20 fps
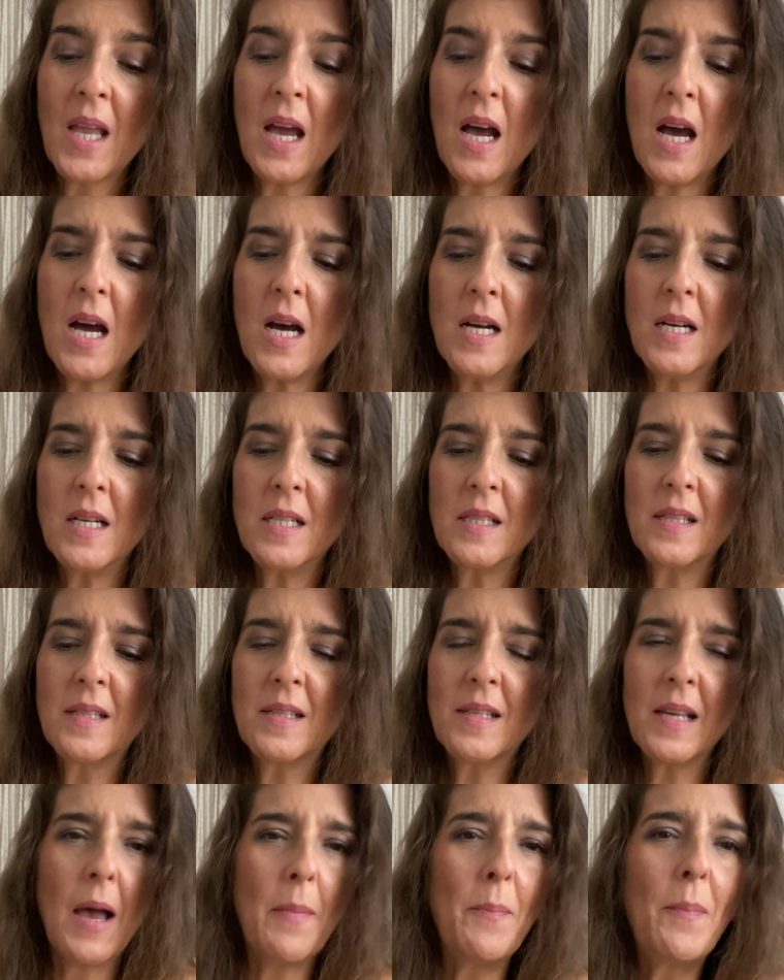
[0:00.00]

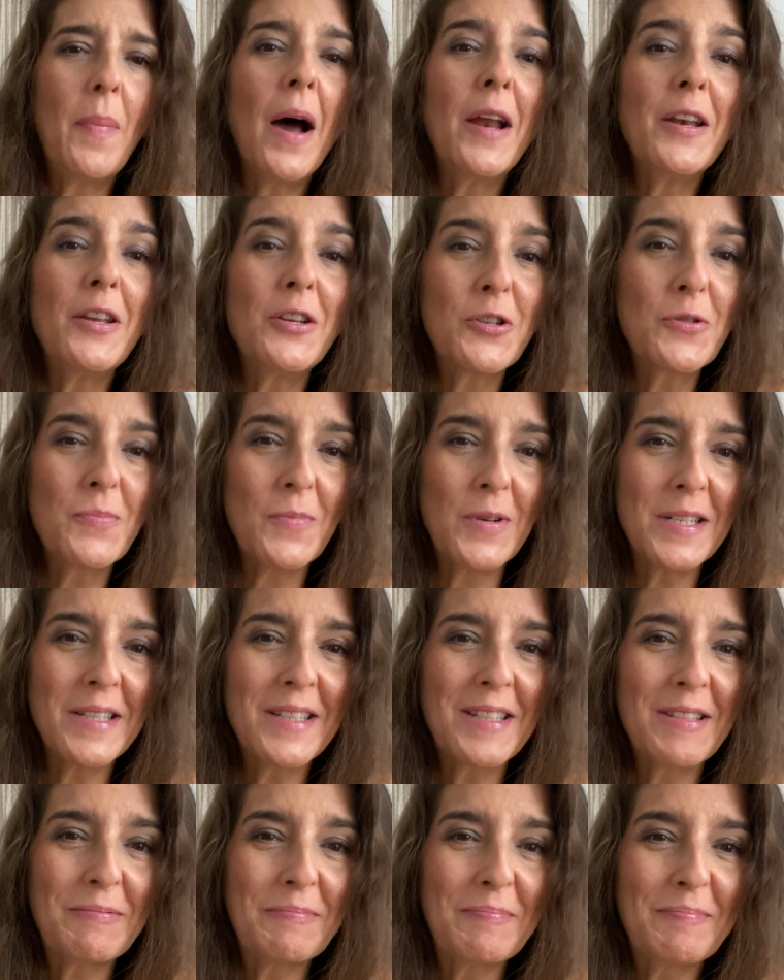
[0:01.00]
as a
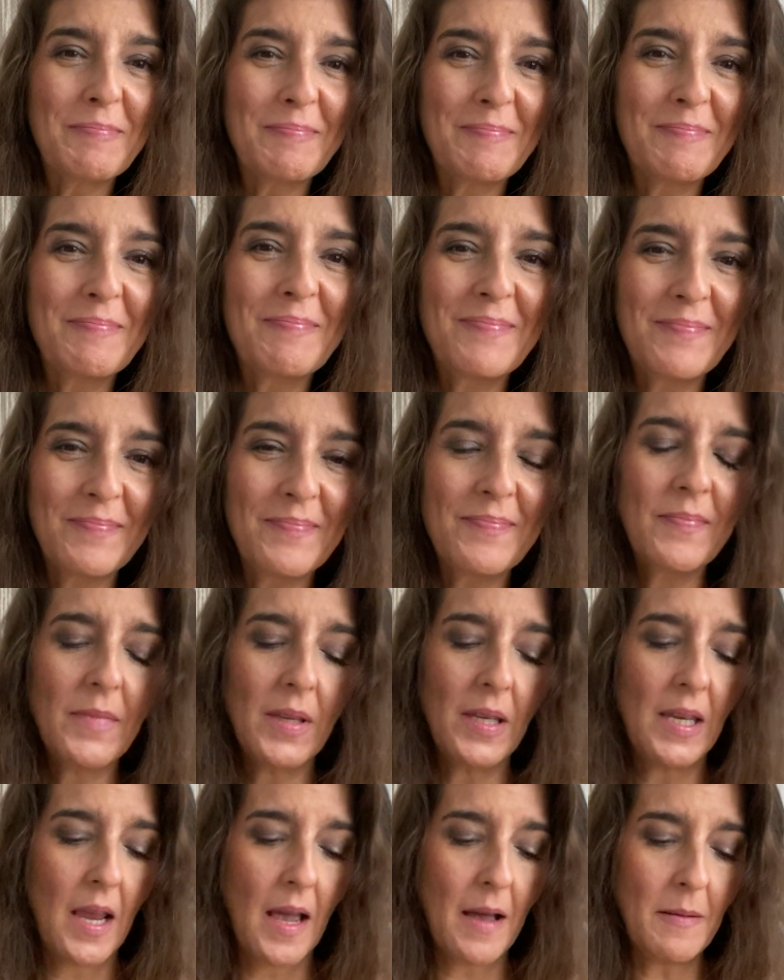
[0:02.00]
punishment.
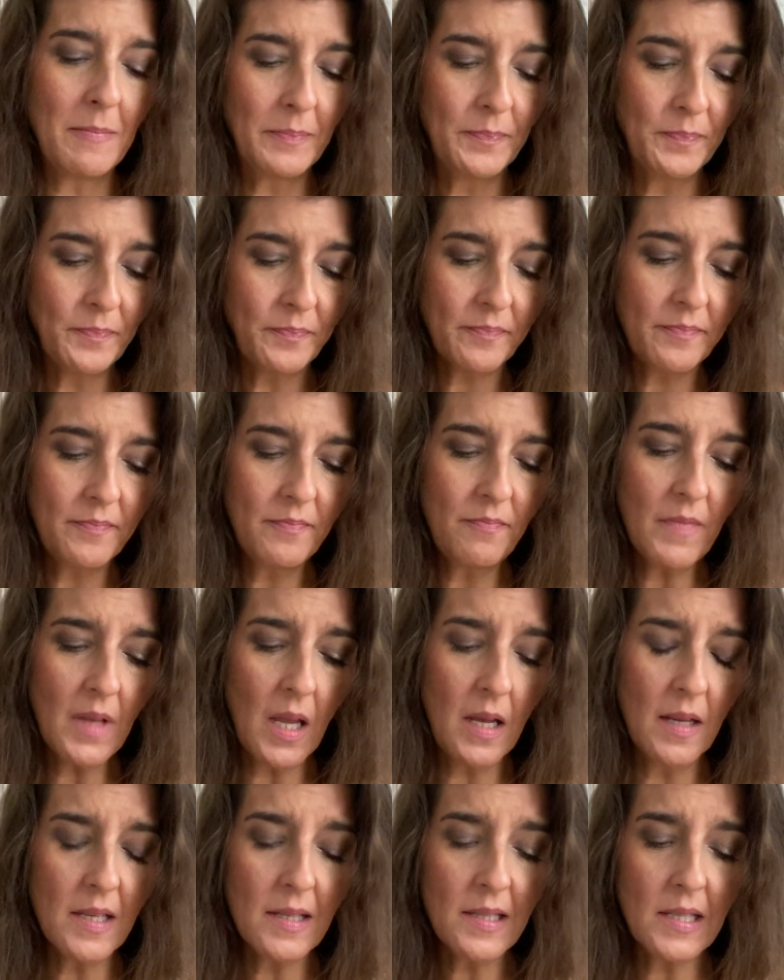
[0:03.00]
Yeah?
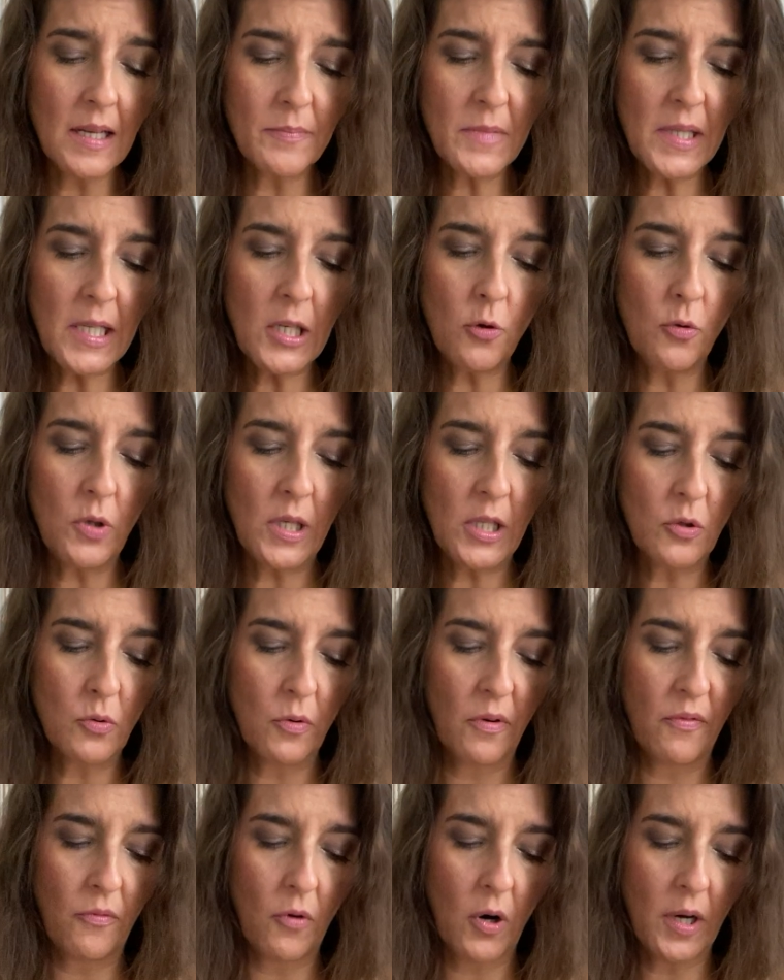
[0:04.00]
Something you need to
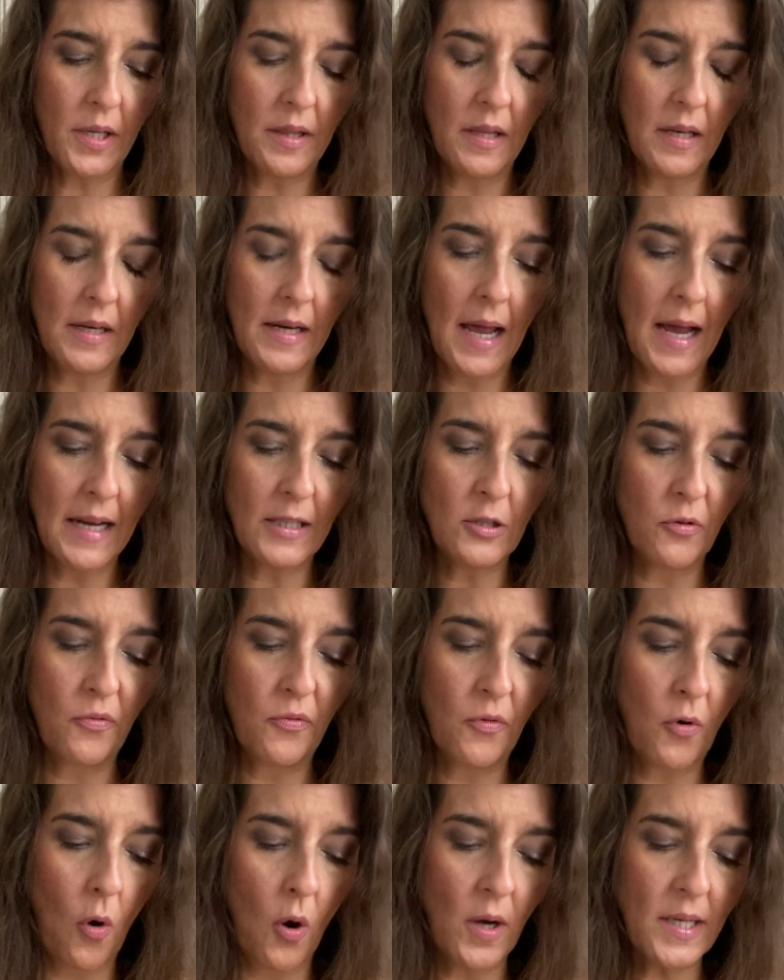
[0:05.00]
avoid. The Knight
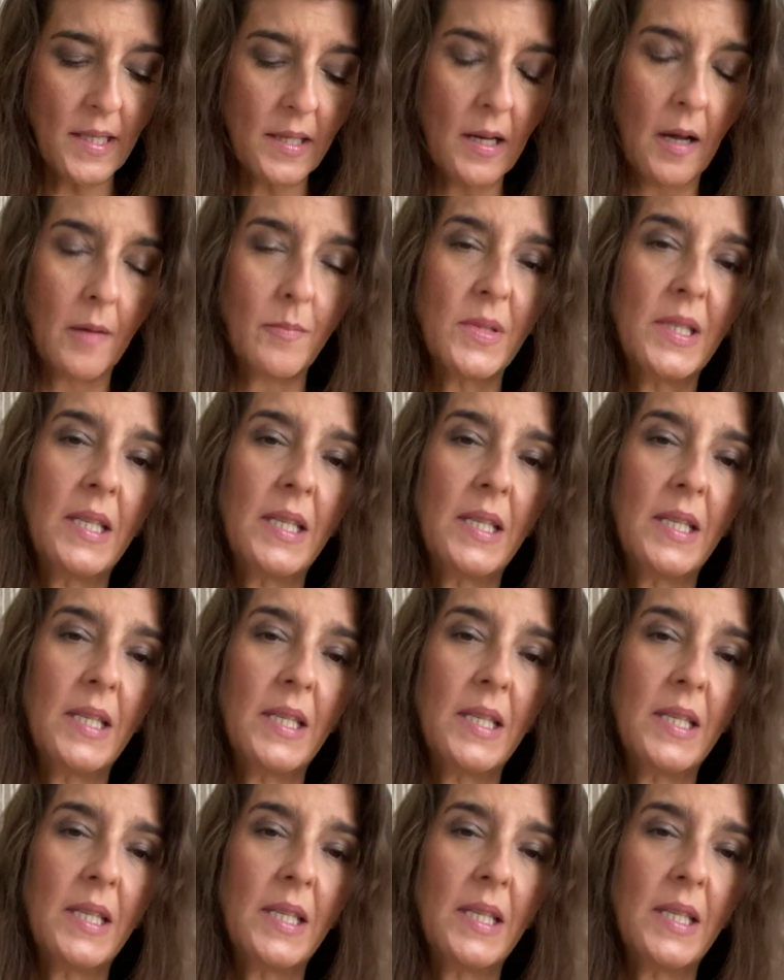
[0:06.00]
of Coins comes